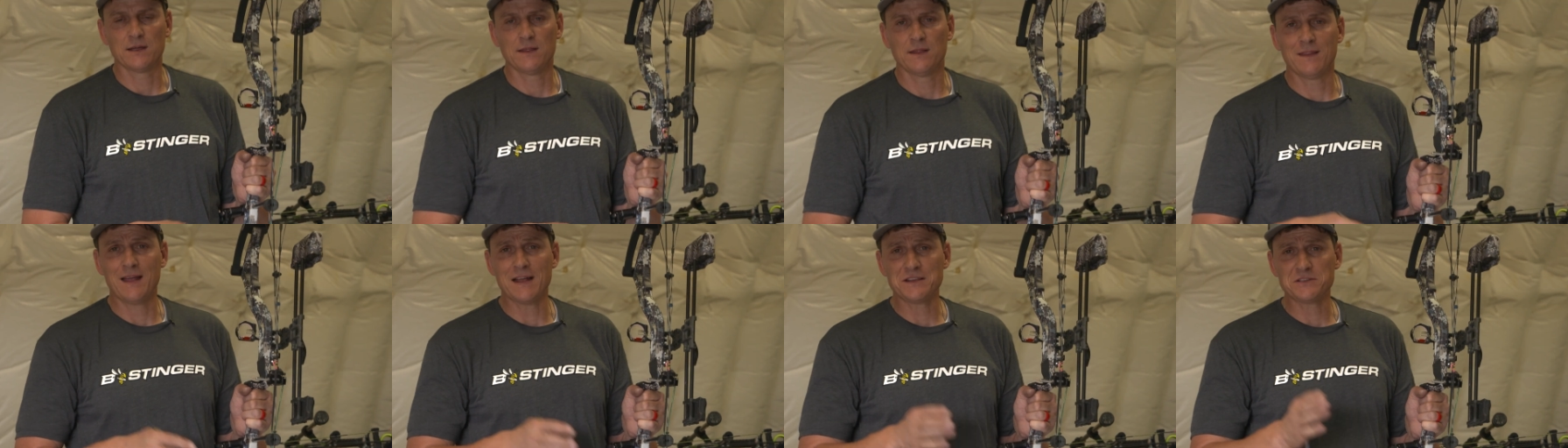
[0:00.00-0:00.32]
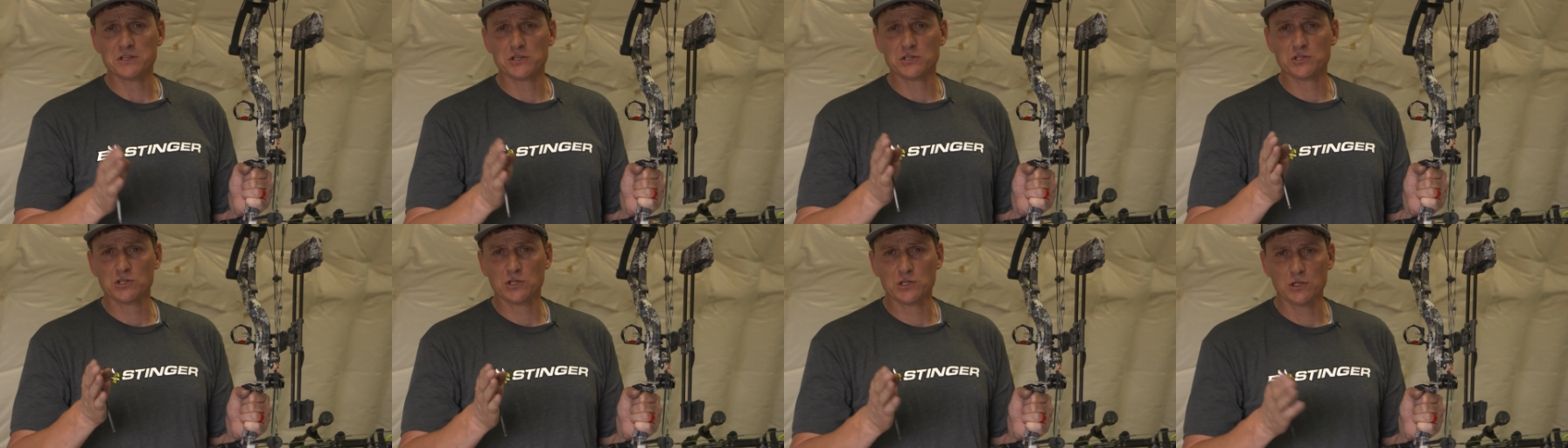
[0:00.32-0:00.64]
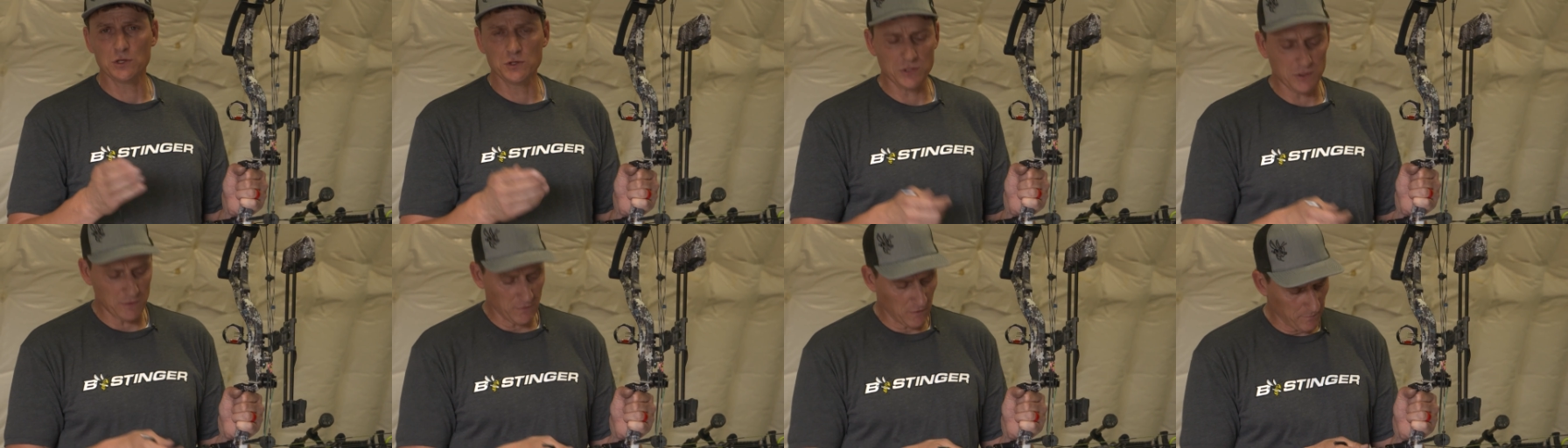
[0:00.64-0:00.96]
and that's
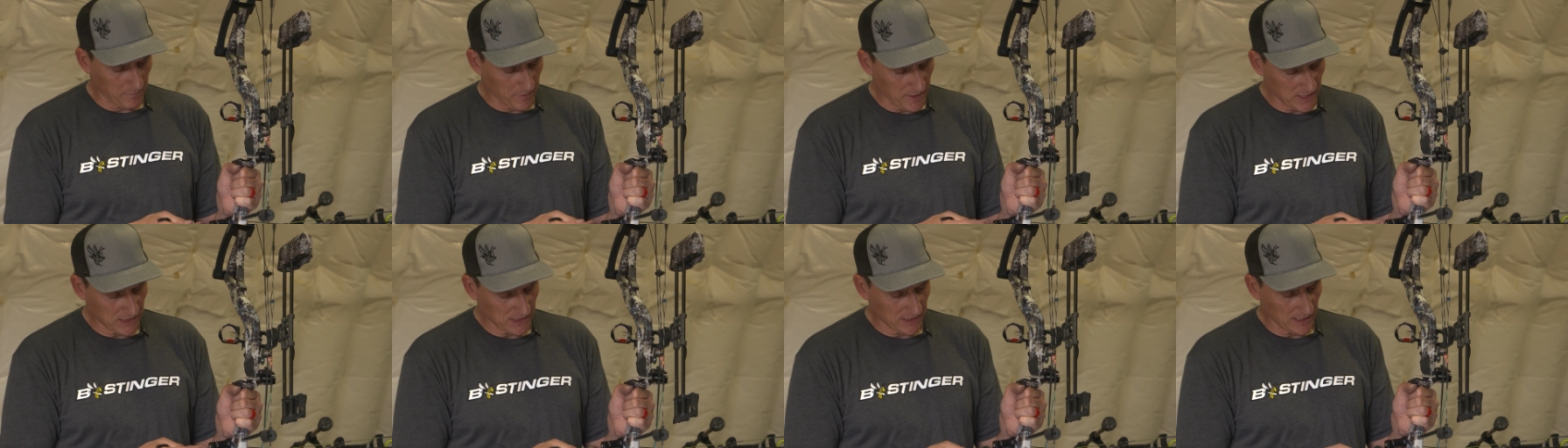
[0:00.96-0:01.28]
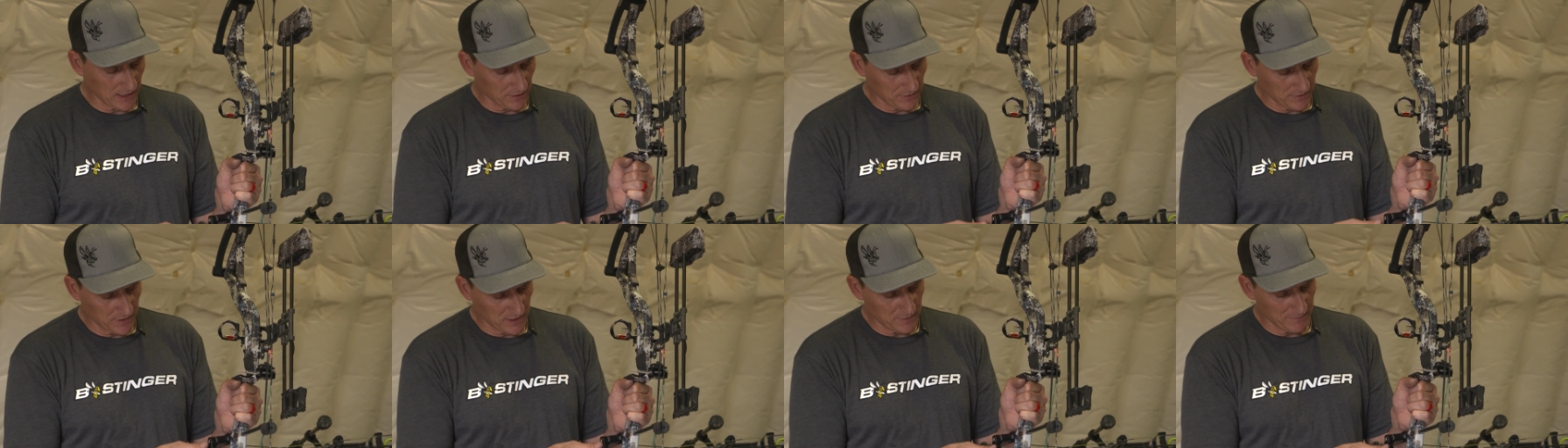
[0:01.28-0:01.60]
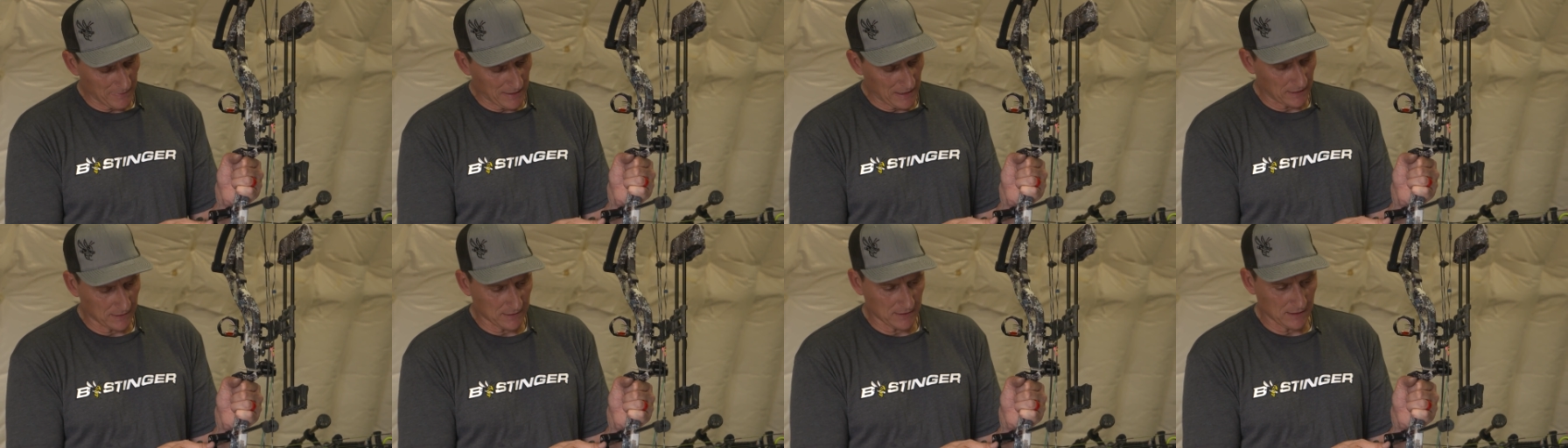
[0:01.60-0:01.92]
exclusive to Bee Stinger, these
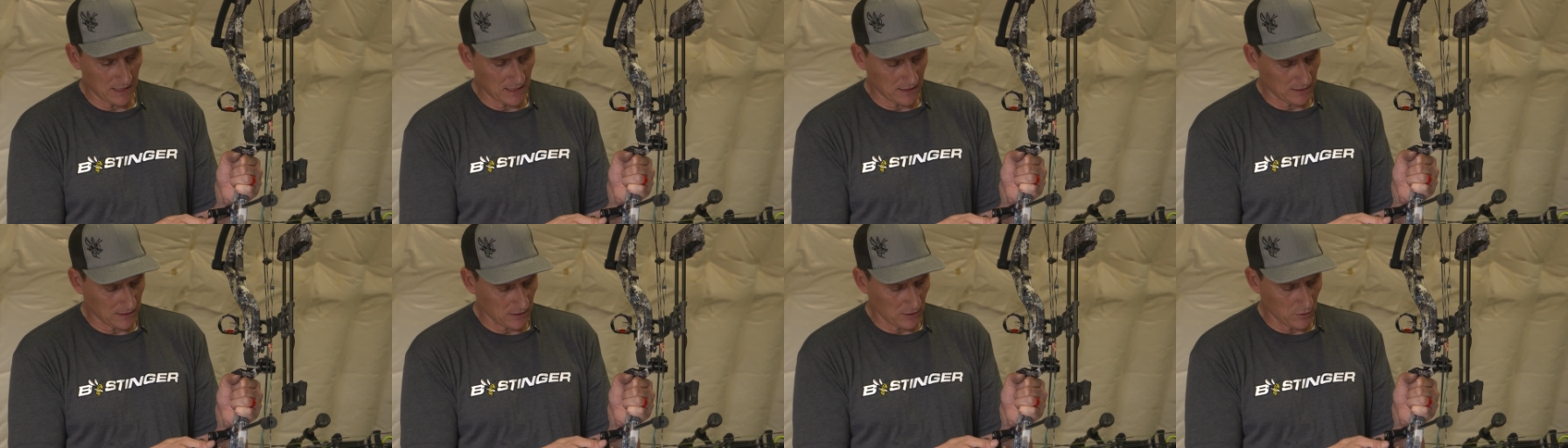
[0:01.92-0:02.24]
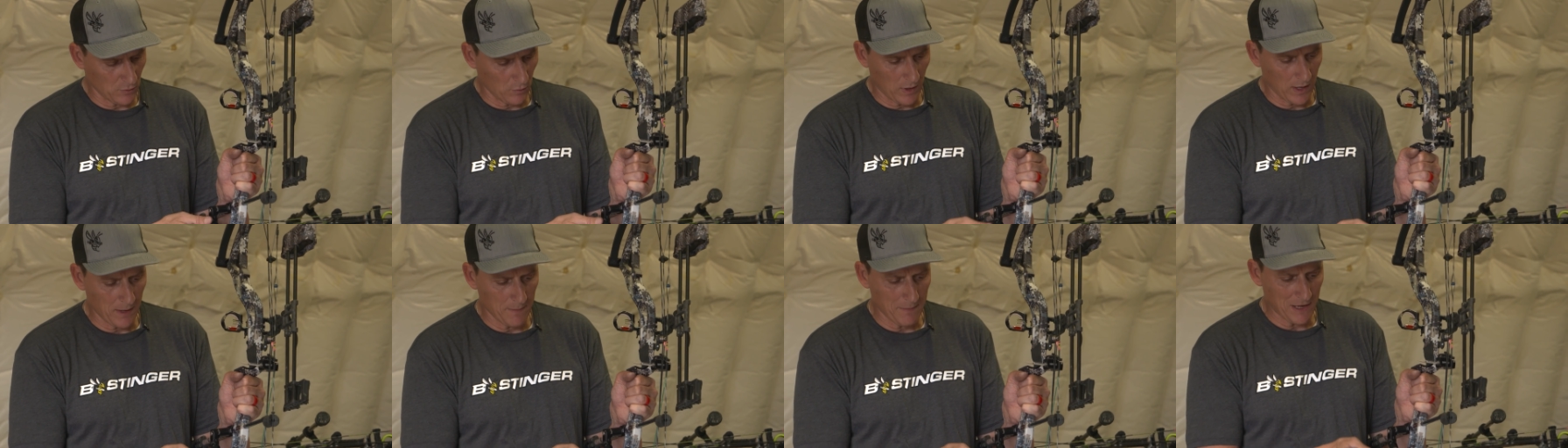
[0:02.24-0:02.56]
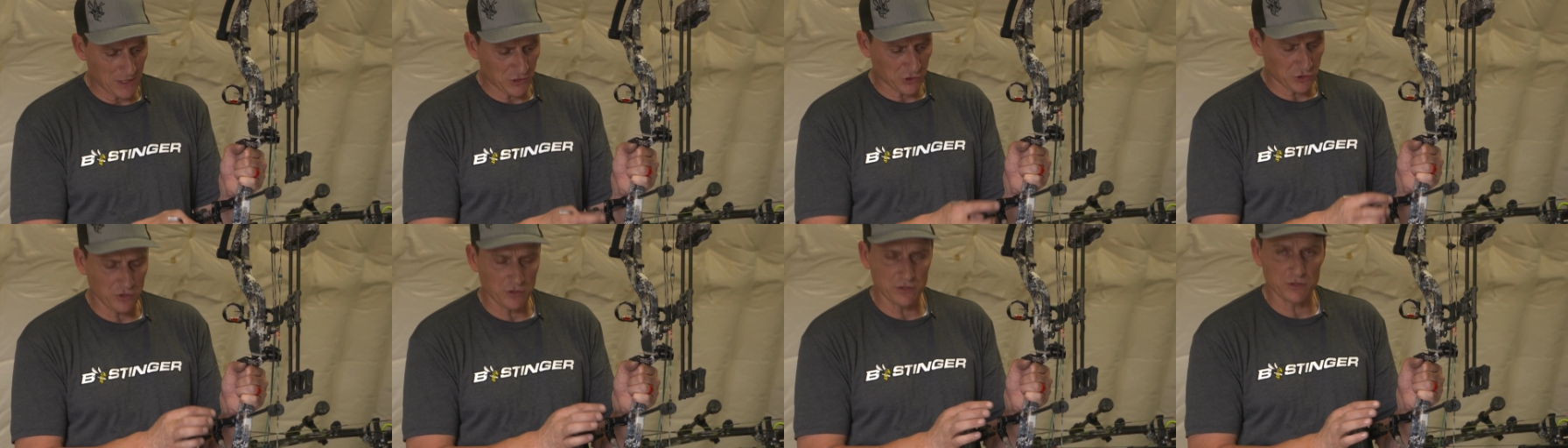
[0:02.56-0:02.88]
metal teeth, and you wanna
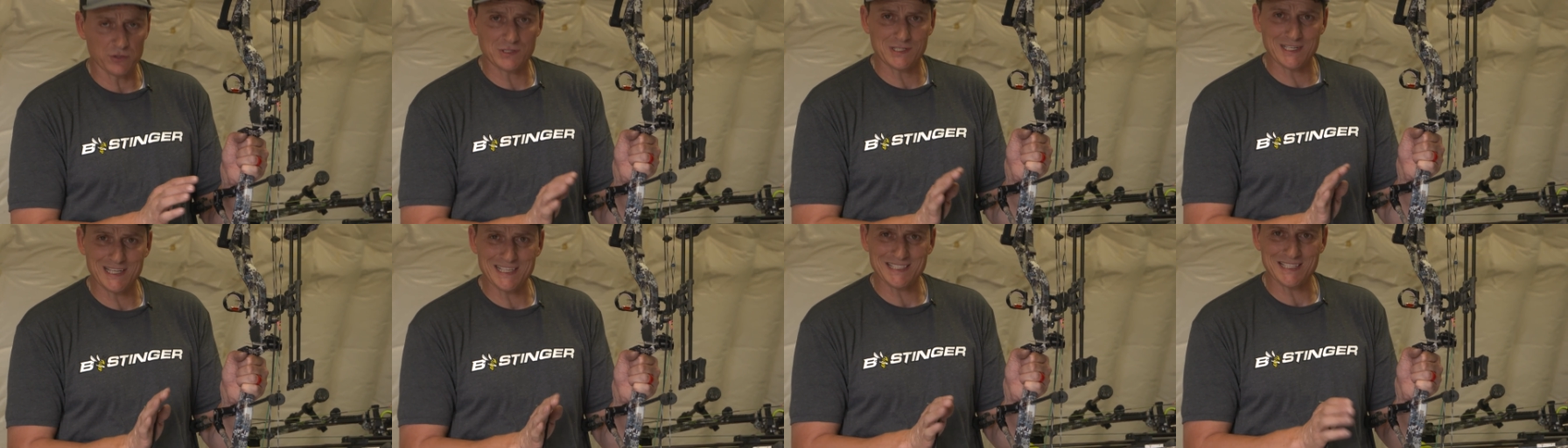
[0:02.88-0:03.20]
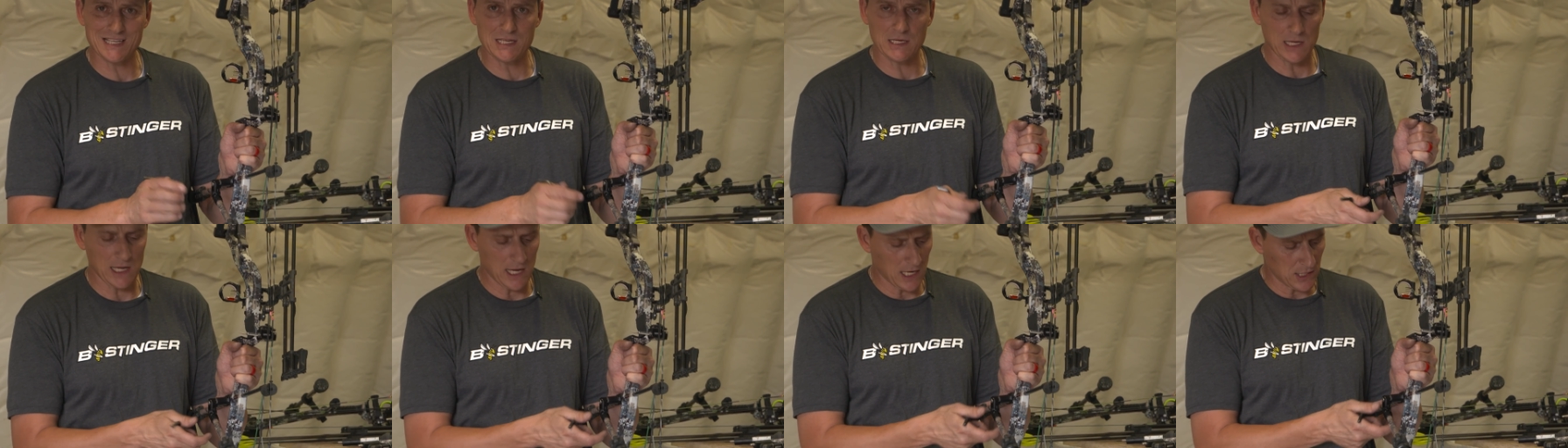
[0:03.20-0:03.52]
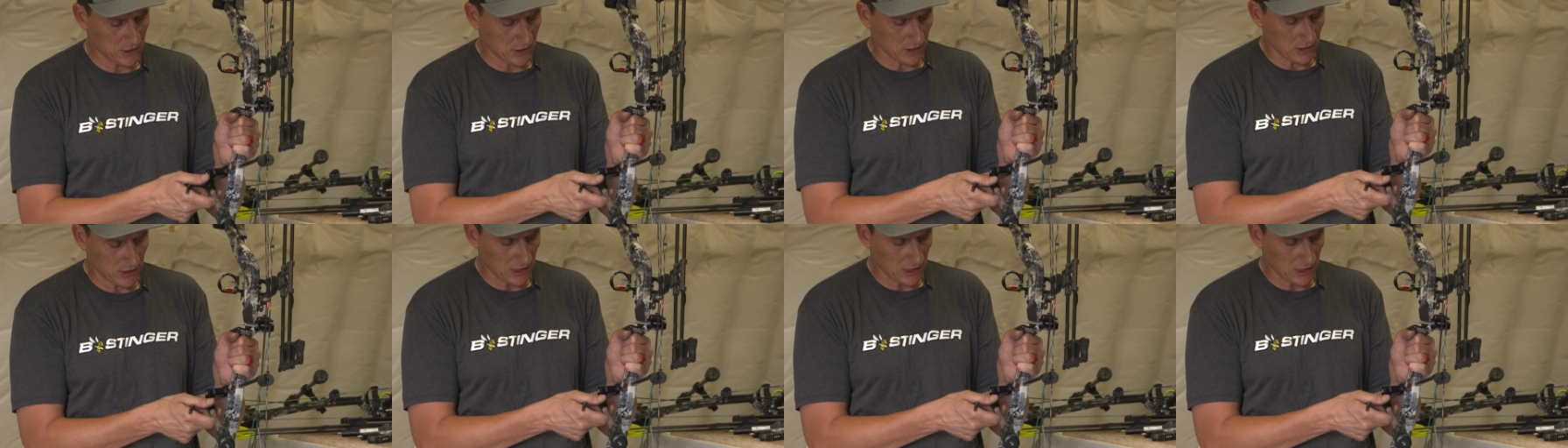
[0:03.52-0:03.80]
make sure you disengage the